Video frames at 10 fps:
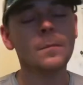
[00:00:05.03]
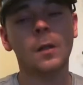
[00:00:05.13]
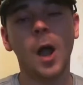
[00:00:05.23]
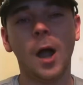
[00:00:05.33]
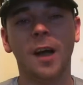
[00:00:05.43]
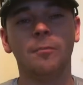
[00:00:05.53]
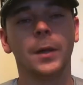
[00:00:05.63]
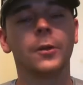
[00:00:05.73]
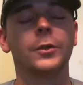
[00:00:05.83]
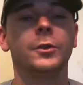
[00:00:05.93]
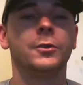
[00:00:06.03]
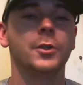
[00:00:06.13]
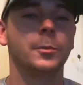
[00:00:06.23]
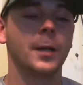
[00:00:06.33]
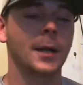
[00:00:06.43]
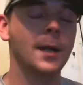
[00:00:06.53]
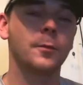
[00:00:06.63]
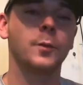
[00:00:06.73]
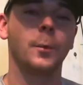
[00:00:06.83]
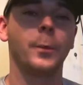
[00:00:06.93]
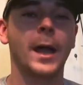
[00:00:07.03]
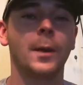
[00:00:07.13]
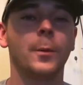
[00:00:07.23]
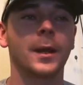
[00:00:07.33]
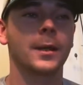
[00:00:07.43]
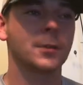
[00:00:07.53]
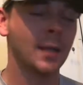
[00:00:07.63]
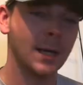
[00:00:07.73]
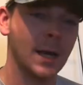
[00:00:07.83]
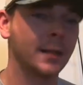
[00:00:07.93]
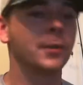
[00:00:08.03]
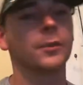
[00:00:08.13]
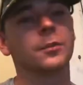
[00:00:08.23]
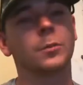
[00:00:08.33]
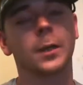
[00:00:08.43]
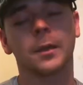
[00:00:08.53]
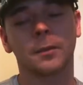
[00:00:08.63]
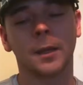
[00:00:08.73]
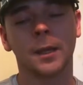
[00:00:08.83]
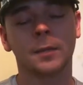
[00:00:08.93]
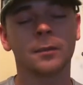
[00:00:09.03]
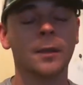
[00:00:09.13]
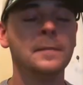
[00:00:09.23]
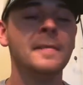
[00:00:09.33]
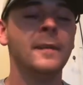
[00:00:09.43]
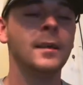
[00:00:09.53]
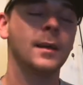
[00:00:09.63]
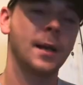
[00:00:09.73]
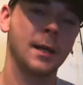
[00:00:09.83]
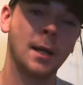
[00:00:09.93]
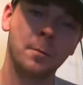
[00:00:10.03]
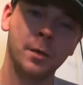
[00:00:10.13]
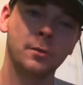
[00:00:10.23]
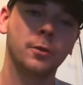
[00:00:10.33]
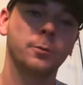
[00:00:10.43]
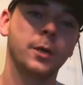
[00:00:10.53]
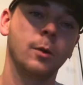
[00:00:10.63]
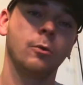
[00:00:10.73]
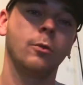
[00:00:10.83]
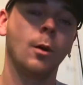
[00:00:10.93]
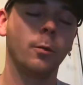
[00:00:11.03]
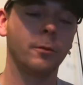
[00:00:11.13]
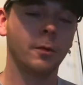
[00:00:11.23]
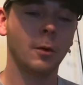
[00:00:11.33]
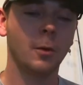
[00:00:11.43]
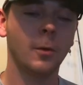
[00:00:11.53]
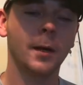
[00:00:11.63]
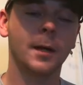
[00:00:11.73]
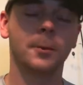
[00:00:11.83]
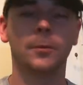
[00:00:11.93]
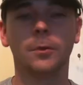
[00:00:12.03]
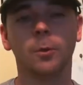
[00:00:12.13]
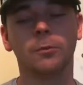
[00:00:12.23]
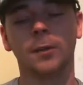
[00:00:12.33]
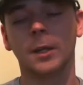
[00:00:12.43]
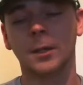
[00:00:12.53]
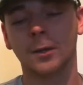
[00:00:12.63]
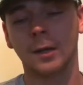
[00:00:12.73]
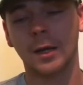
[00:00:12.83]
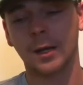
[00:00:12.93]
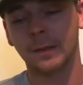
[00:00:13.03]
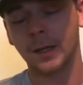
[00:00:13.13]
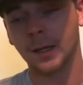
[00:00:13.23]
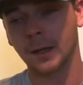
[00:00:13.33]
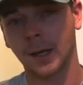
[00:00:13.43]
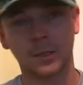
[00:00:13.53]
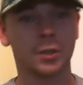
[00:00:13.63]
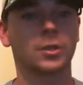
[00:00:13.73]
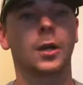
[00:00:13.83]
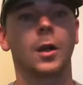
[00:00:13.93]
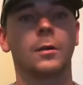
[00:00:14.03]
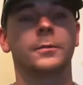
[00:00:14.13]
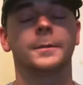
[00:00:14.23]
I've been on YouTube, and I kind of feel bad about it because I got into the swing of things, kind of got my YouTube channel growing real quick. It was doing really good, and then I just shut off.